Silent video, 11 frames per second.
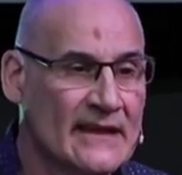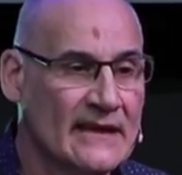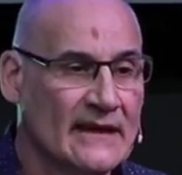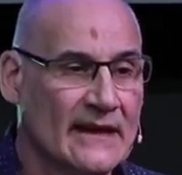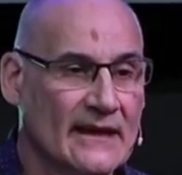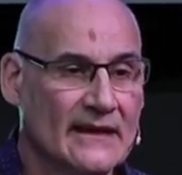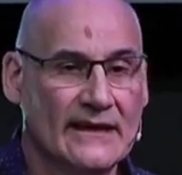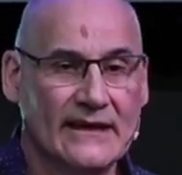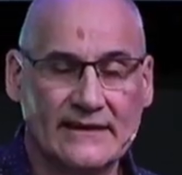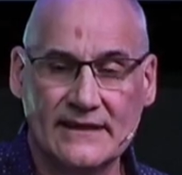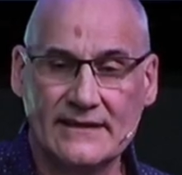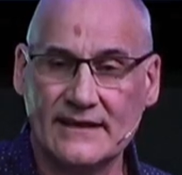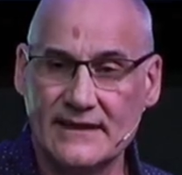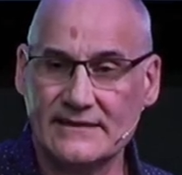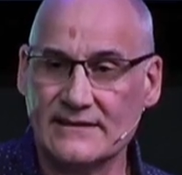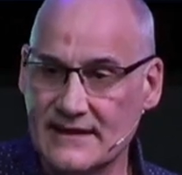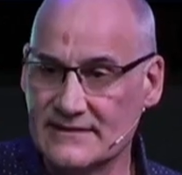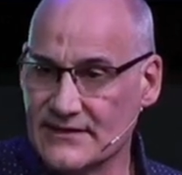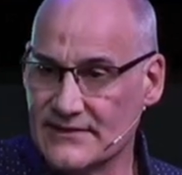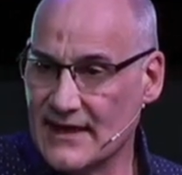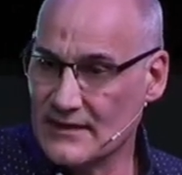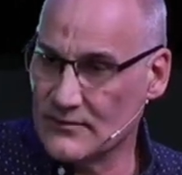uh, in, in, into
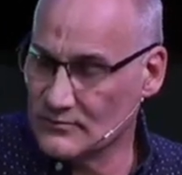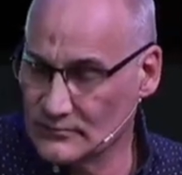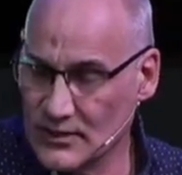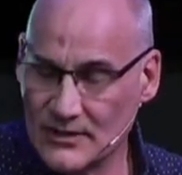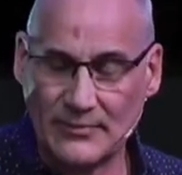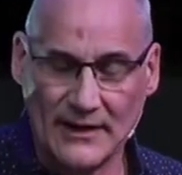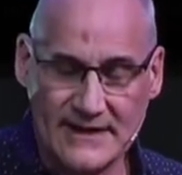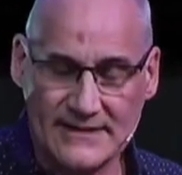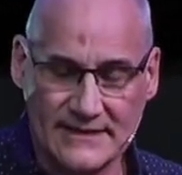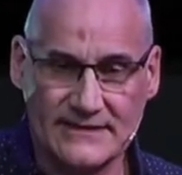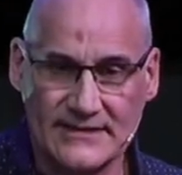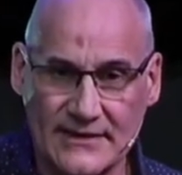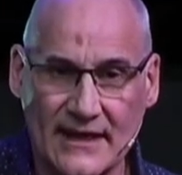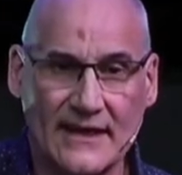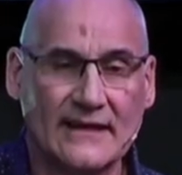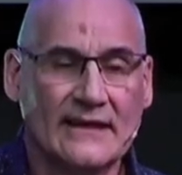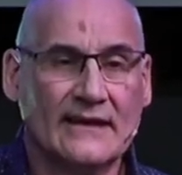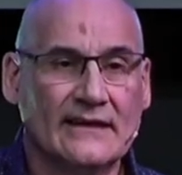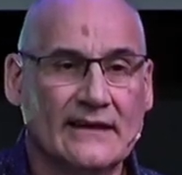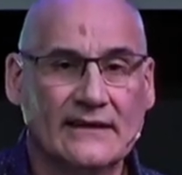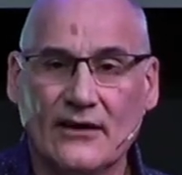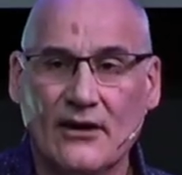their workplace, into their
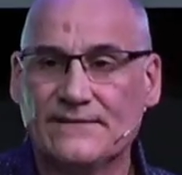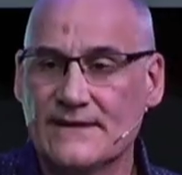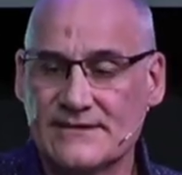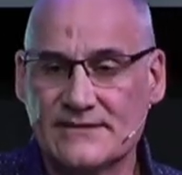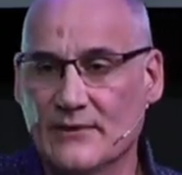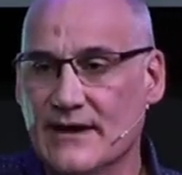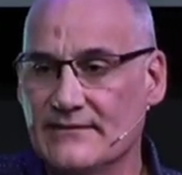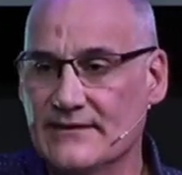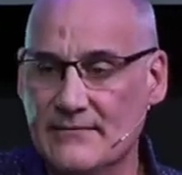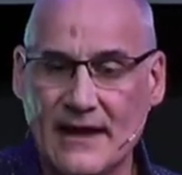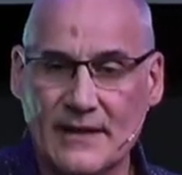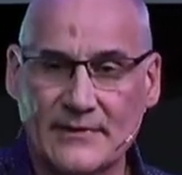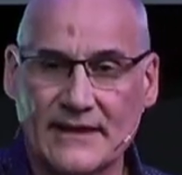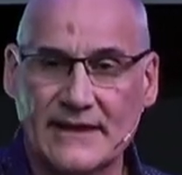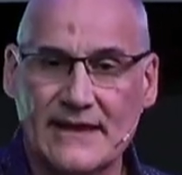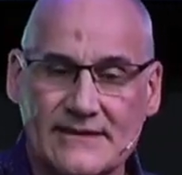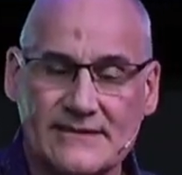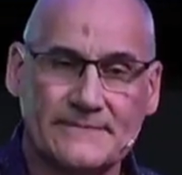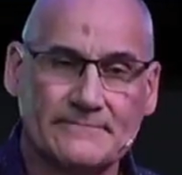uh, office, or wherever it might be, is